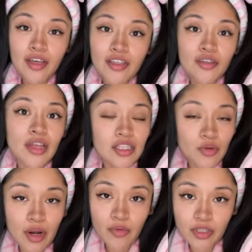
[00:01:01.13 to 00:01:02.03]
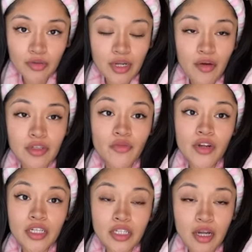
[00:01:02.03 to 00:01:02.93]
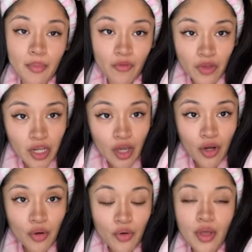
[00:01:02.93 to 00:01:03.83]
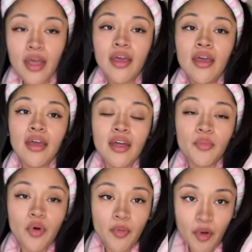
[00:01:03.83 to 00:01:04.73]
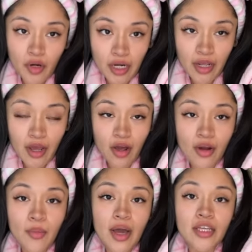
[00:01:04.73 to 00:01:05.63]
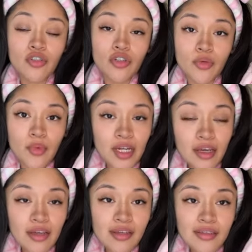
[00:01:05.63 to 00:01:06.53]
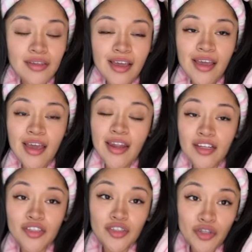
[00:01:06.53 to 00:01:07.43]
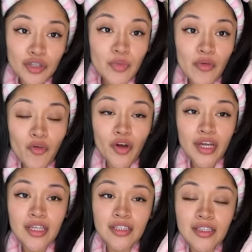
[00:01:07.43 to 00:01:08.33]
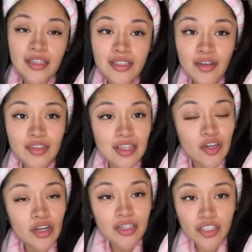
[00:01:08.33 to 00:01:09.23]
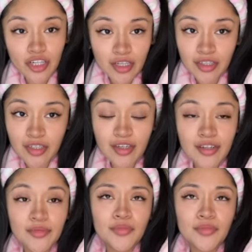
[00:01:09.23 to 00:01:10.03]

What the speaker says: So that's what I was doing. I was finishing up a video and promoting it on my social medias. And excuse my voice, it sounds a little congested.